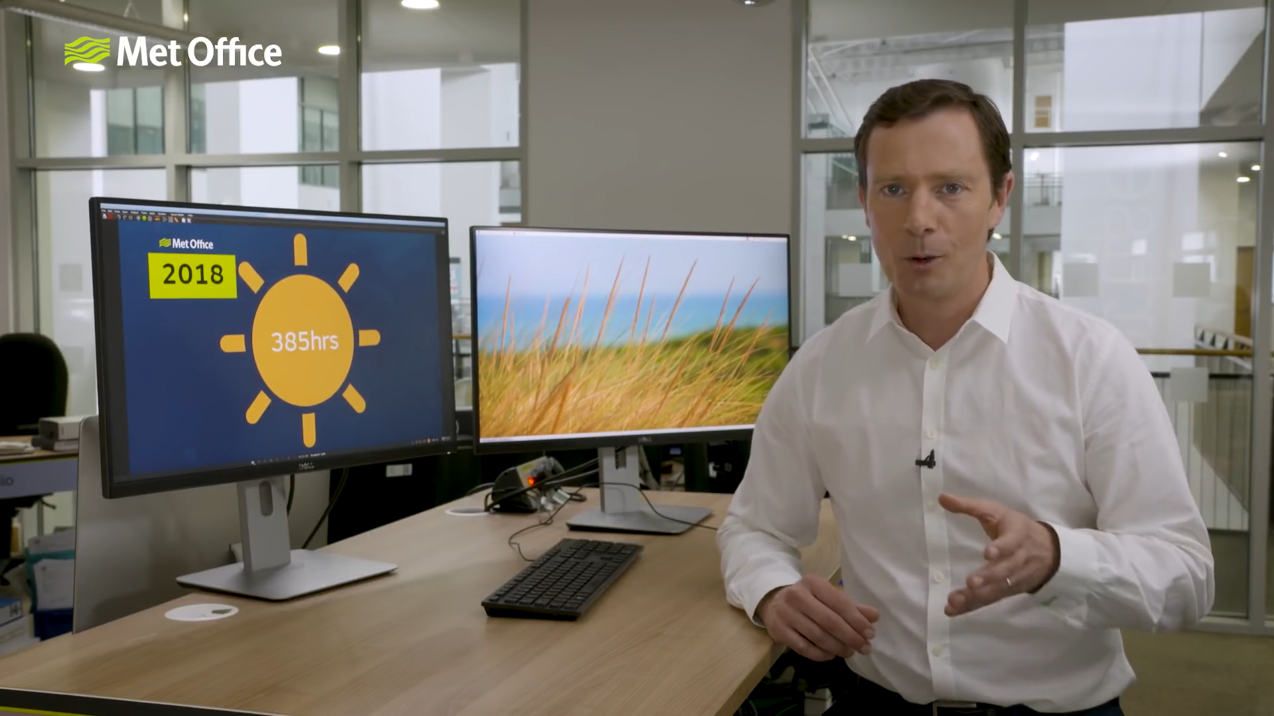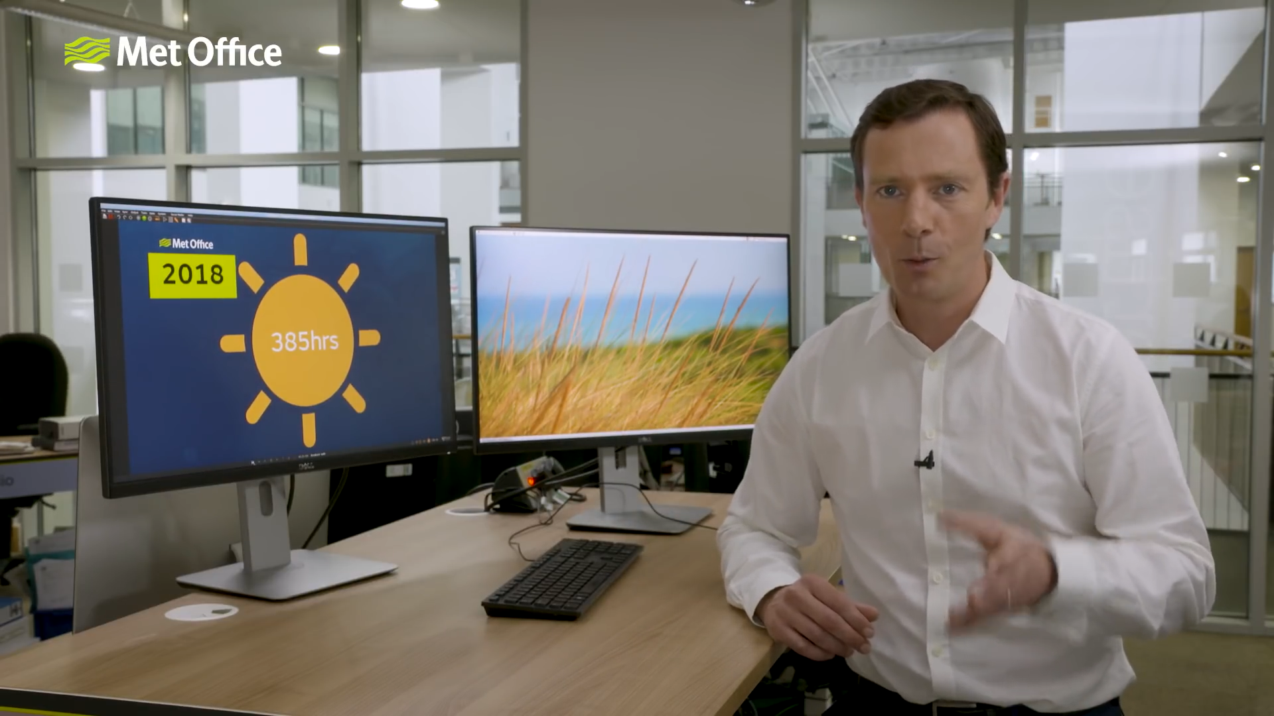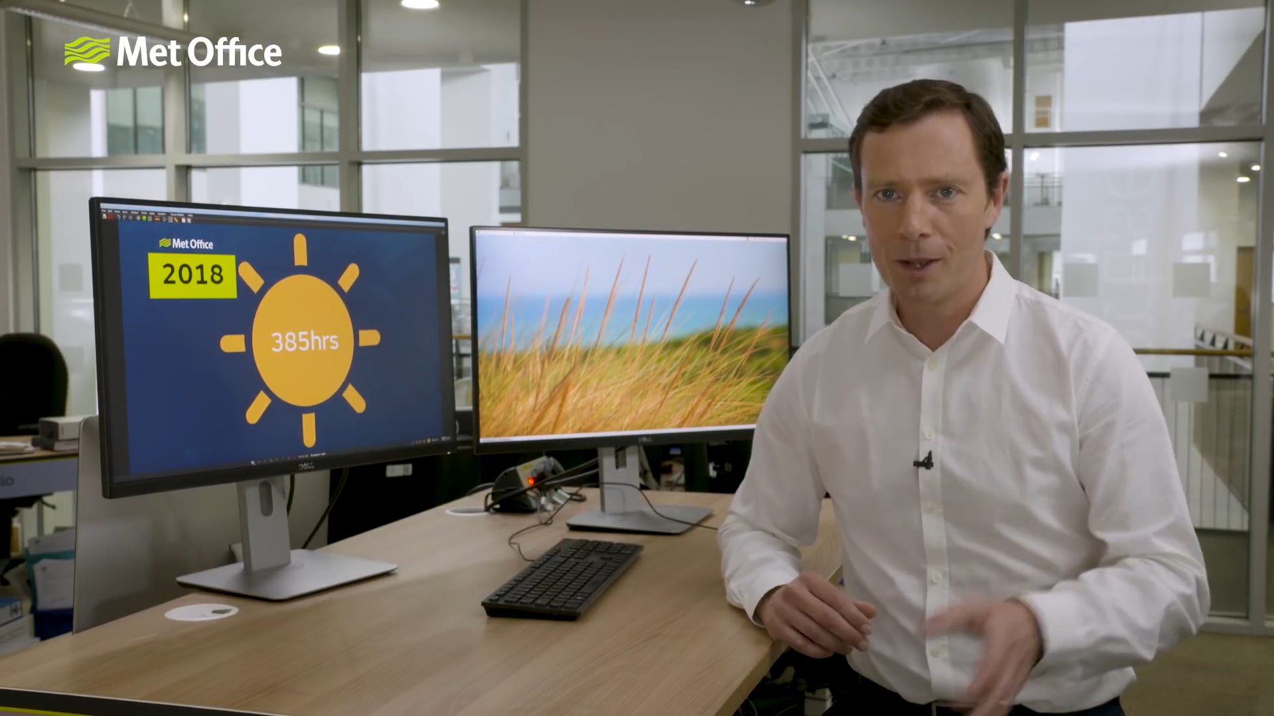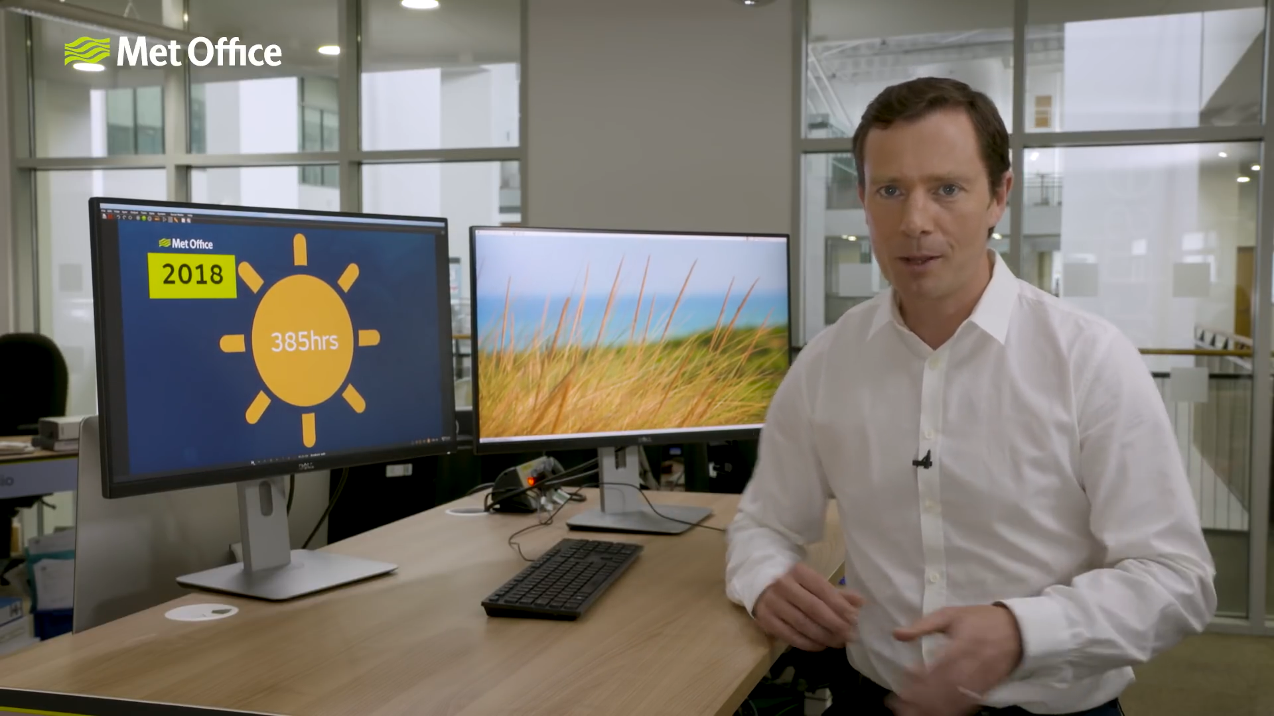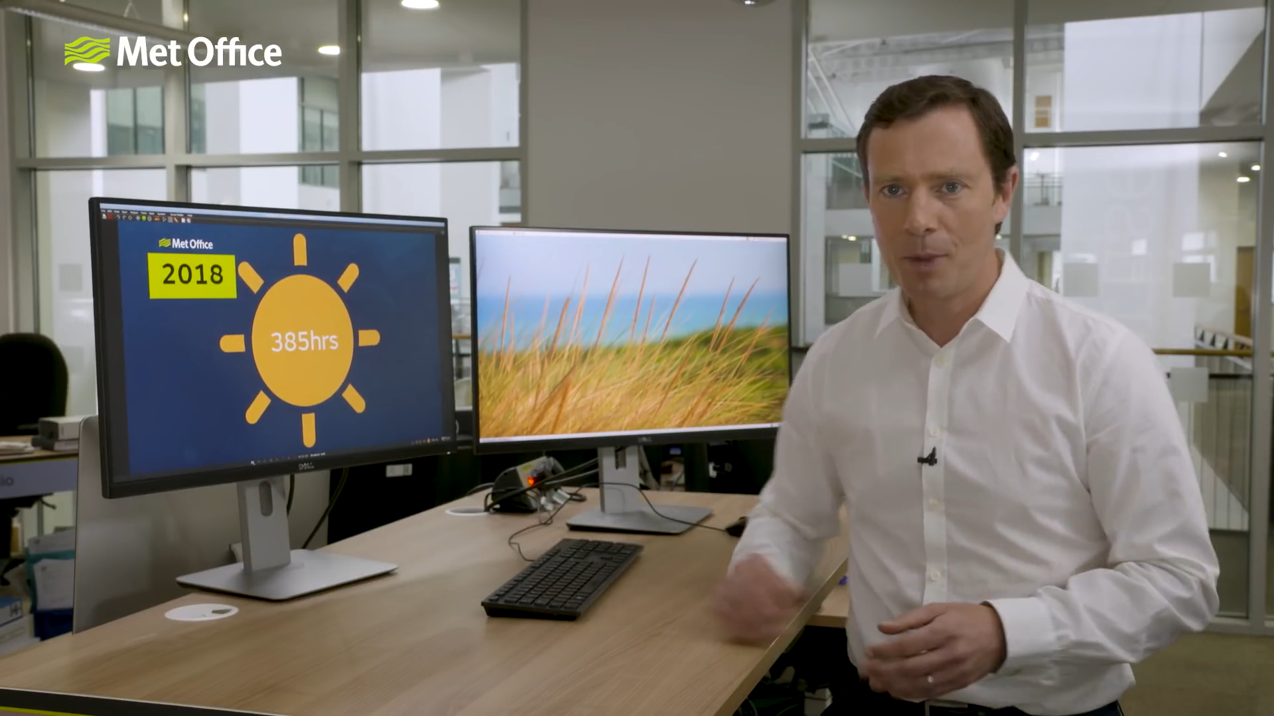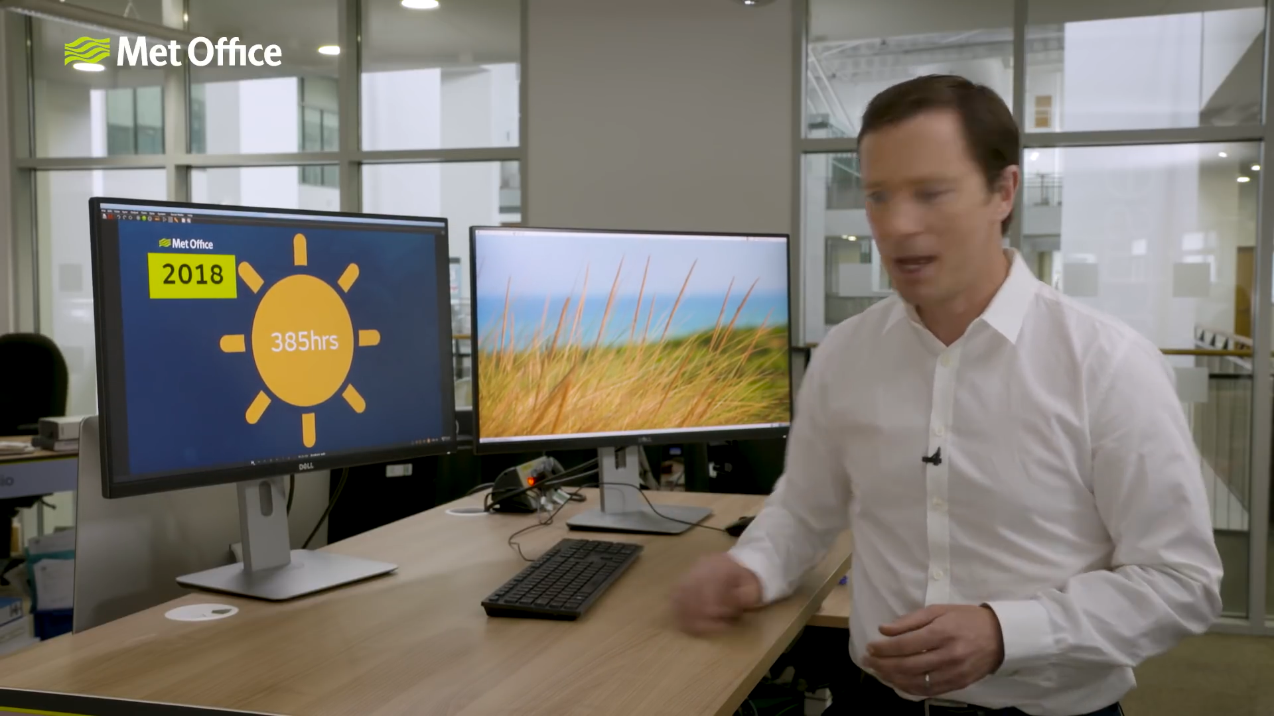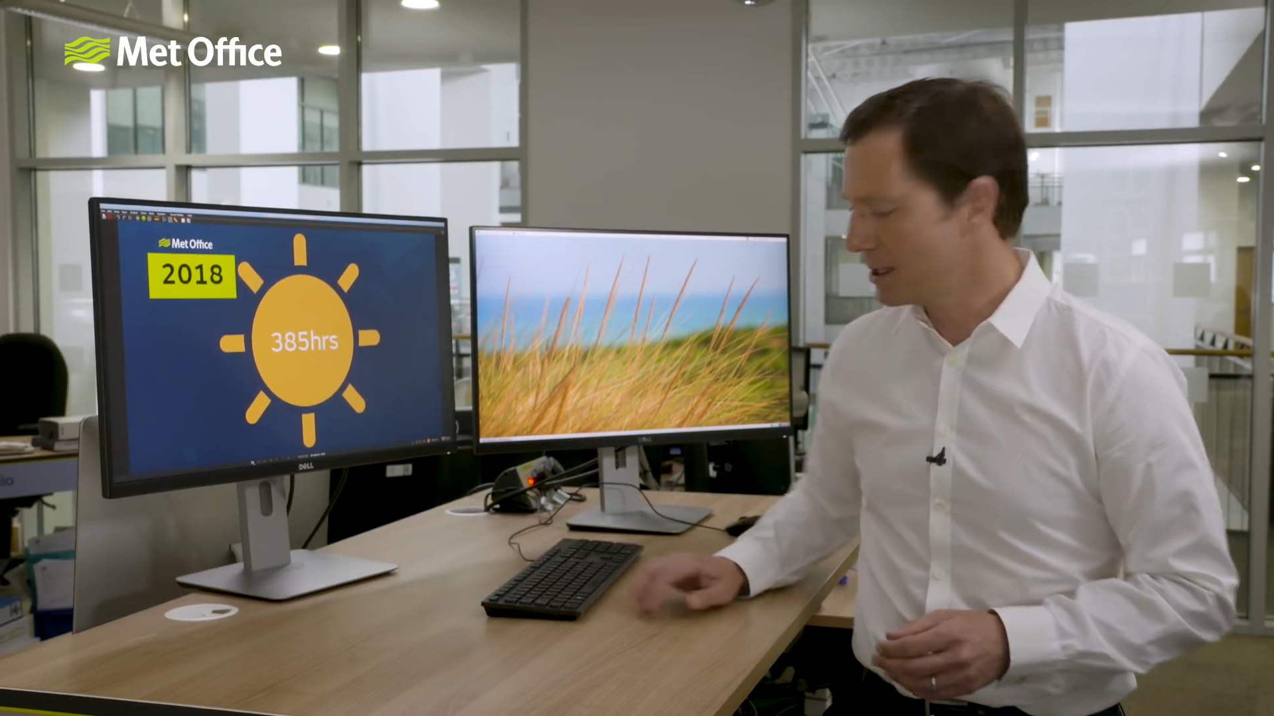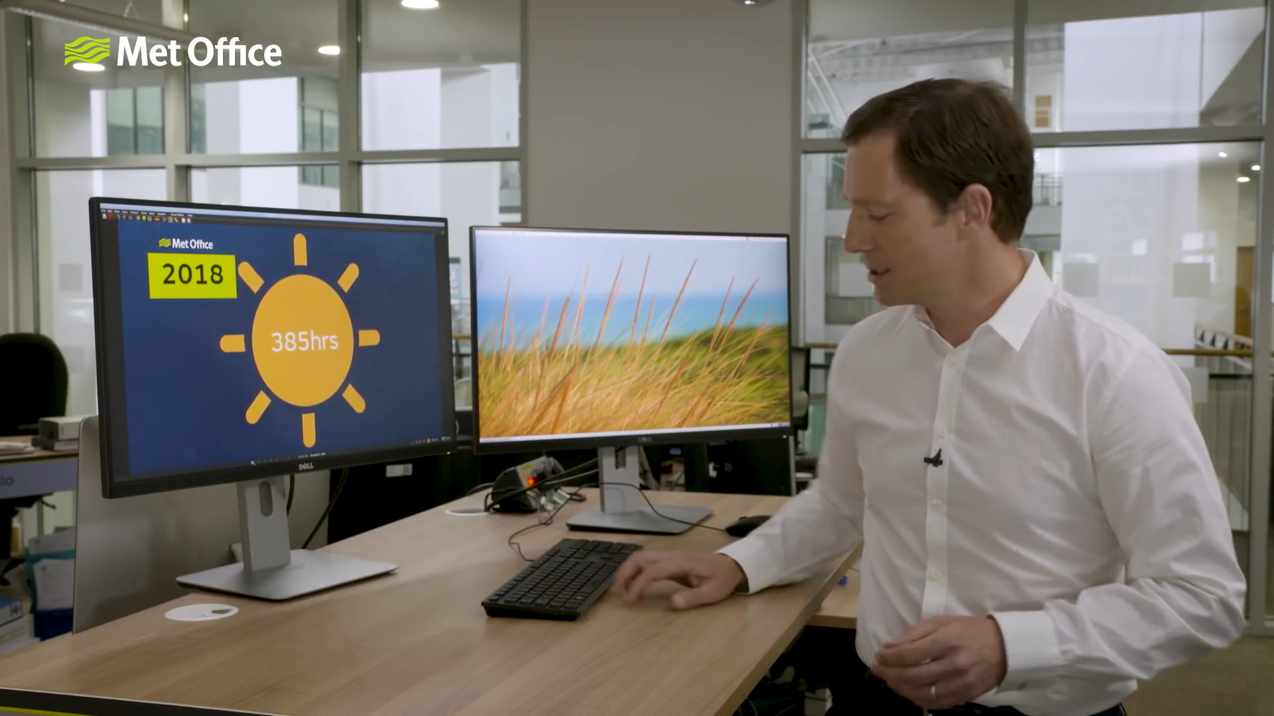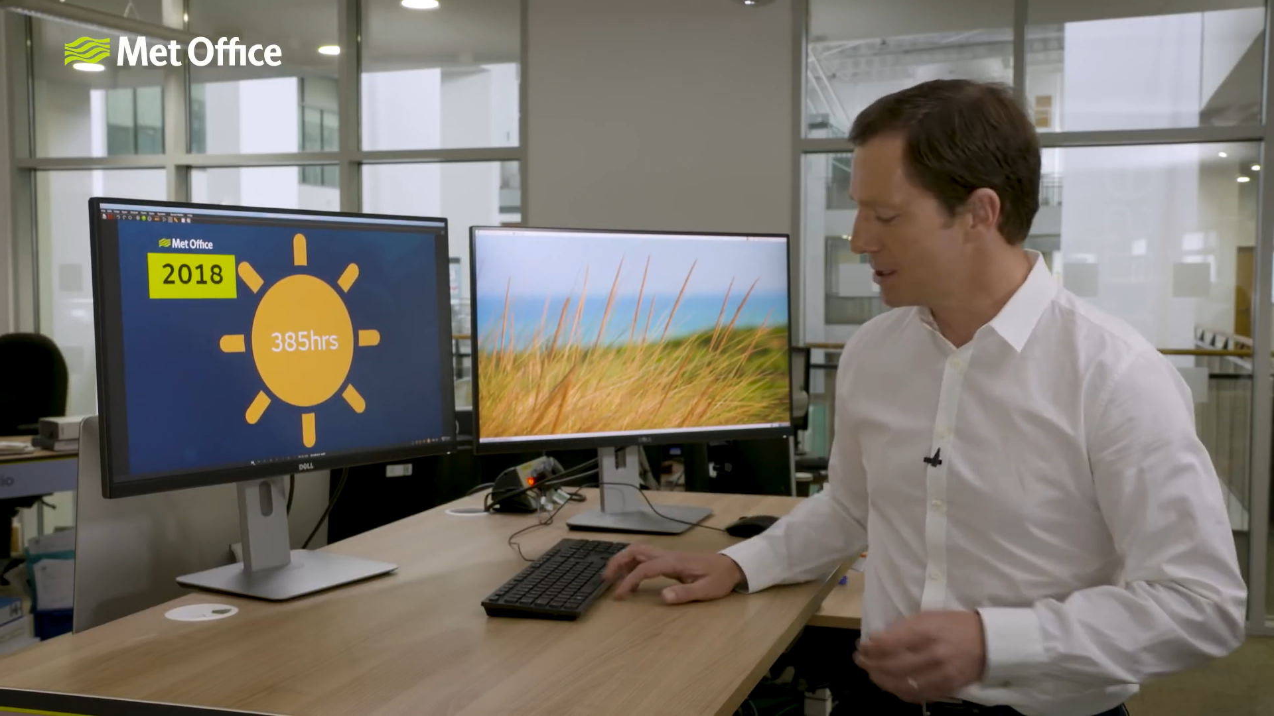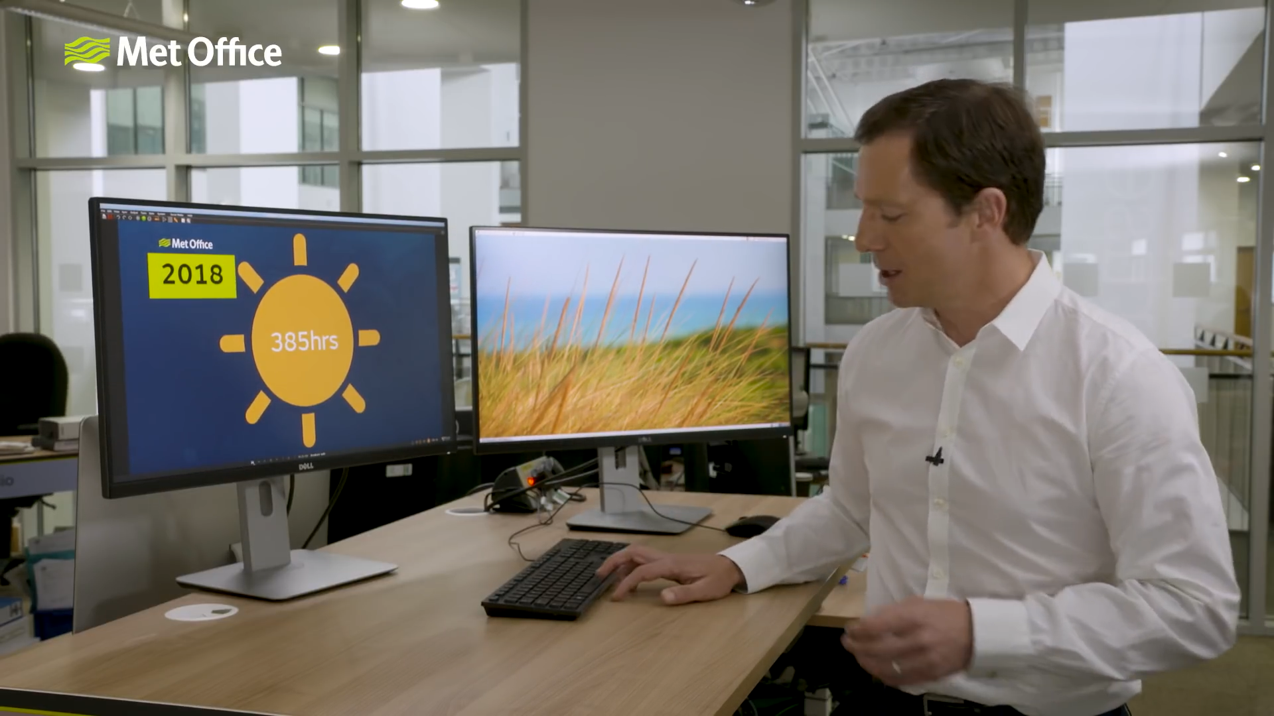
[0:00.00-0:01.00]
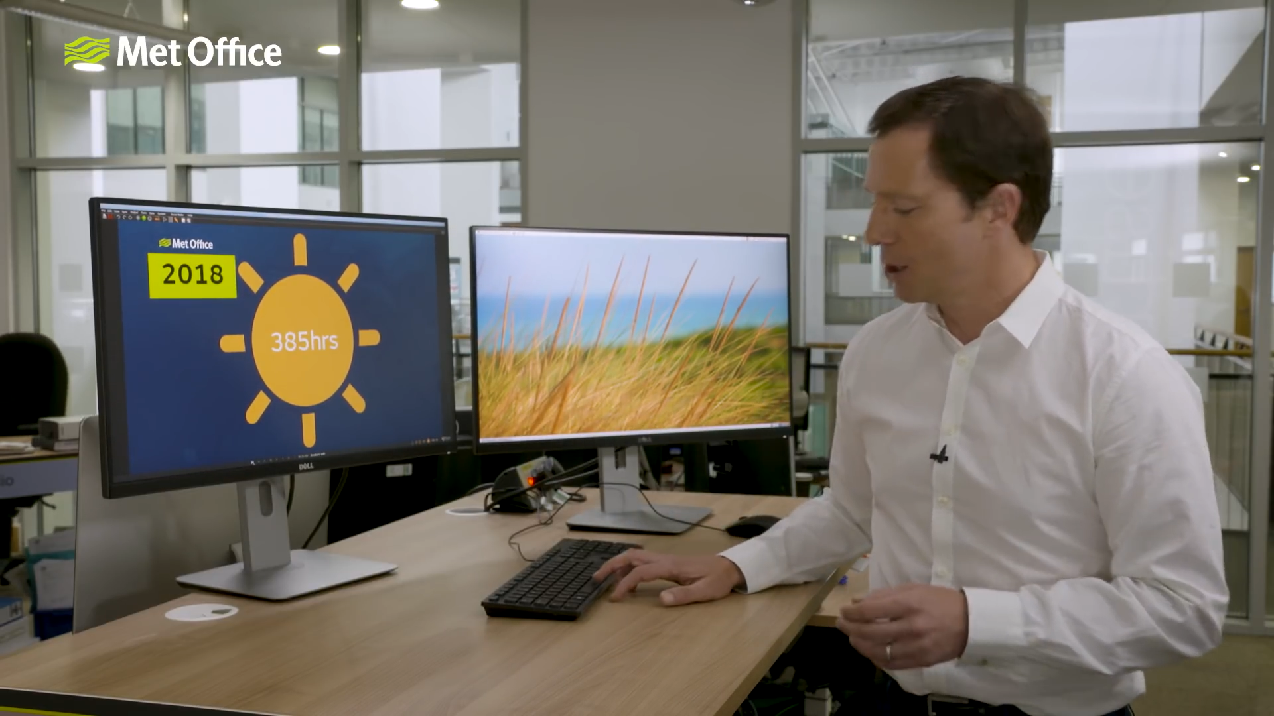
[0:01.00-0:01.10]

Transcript: weather patterns